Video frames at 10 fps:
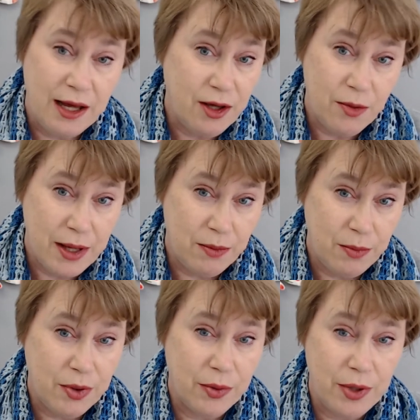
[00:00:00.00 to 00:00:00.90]
like a
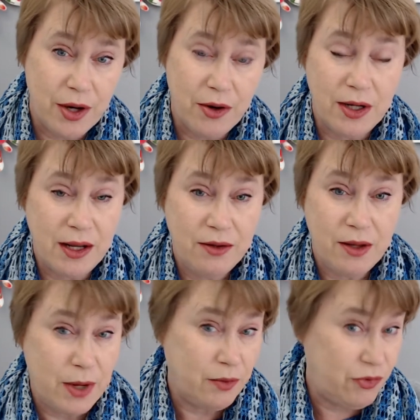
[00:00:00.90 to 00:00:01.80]
bamboo yarn at
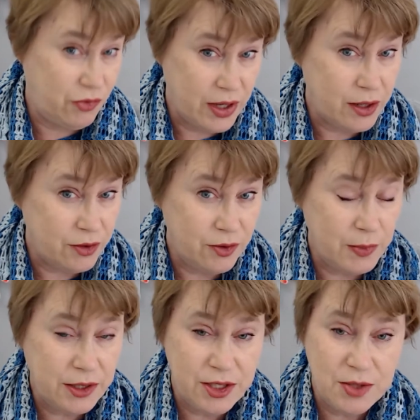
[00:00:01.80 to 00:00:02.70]
about 300
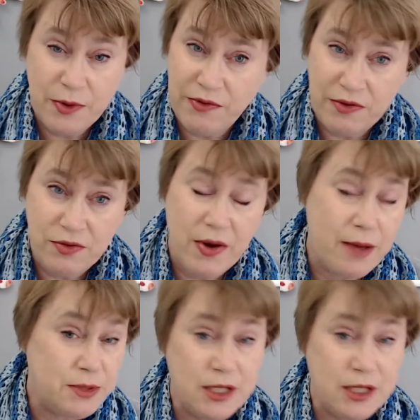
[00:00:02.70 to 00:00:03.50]
meters per 50 grams,